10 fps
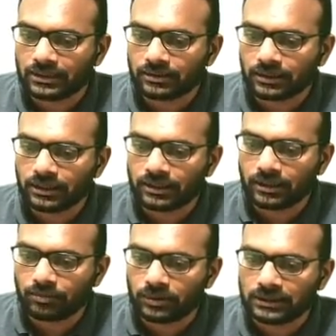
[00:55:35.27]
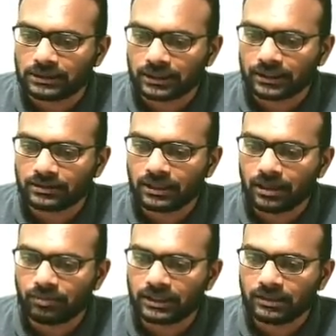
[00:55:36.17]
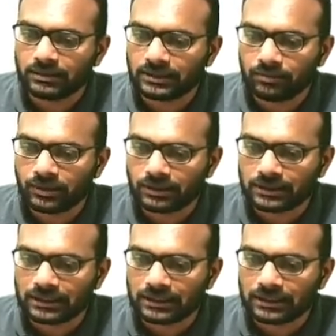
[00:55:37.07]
Right, you can pull this e raised to gamma t outside because it